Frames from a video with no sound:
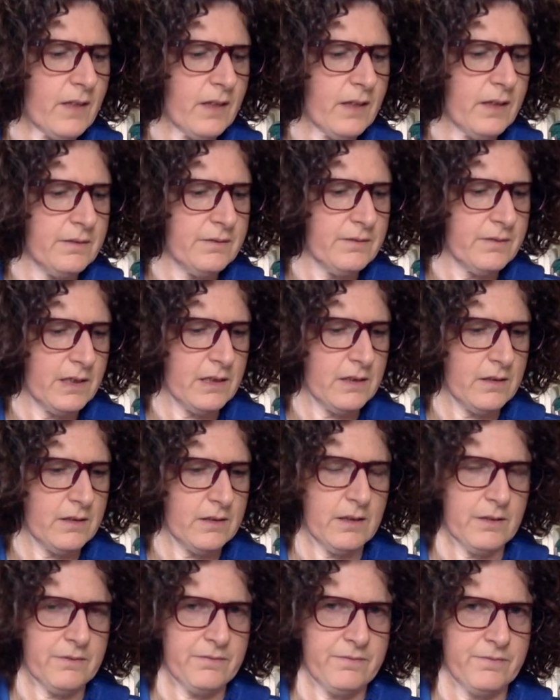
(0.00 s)

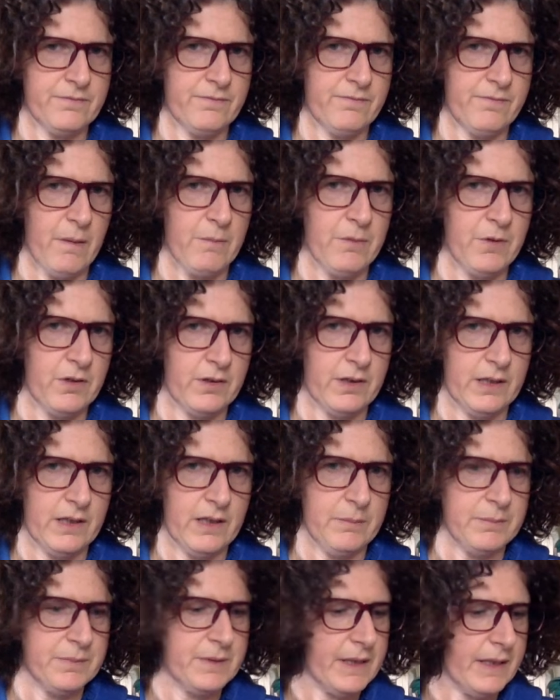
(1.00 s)
in the February
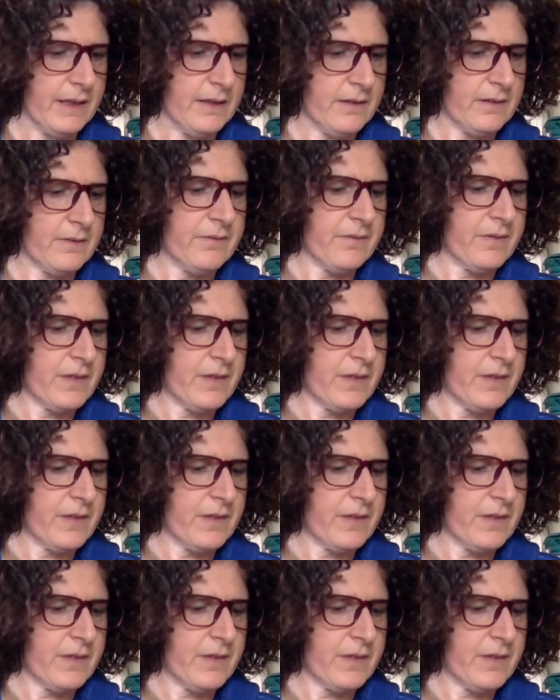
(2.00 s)
update.